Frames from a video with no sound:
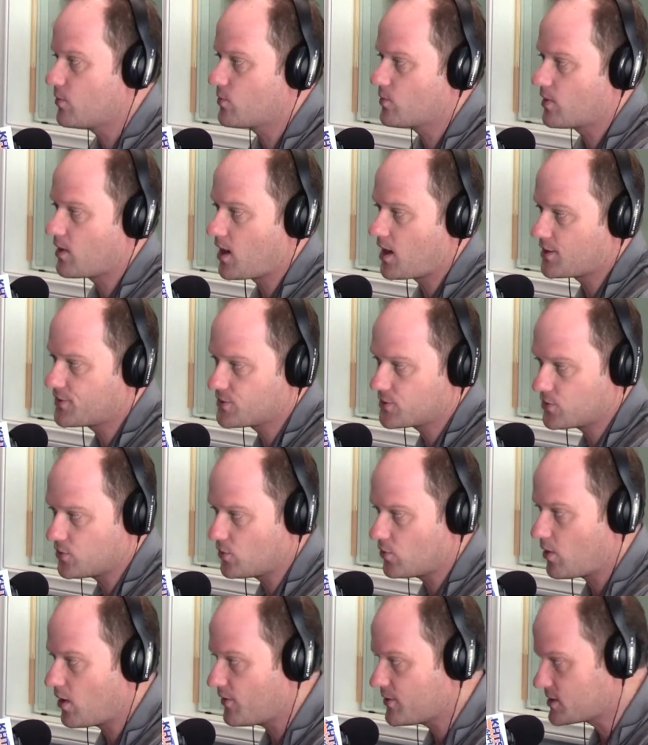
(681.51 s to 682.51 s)
with regards
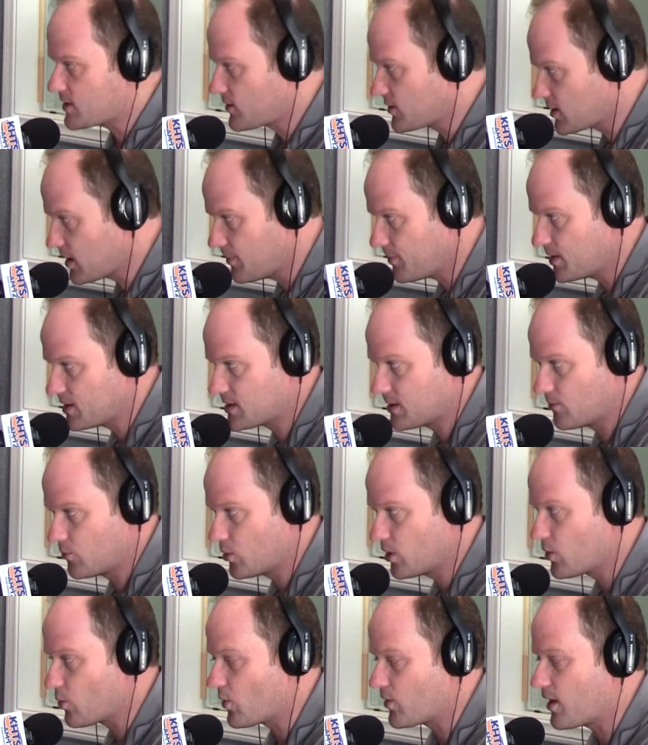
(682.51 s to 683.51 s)
to all these other companies that I'm
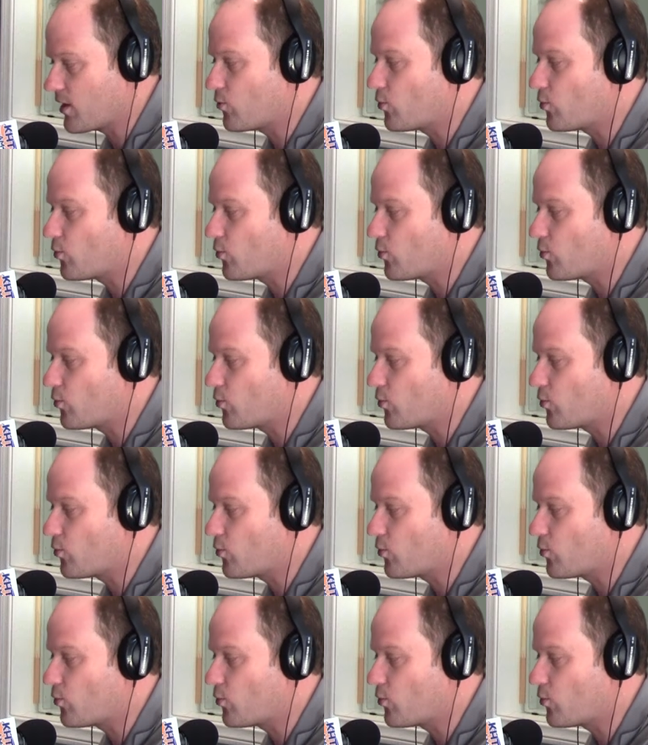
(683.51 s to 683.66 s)
working with,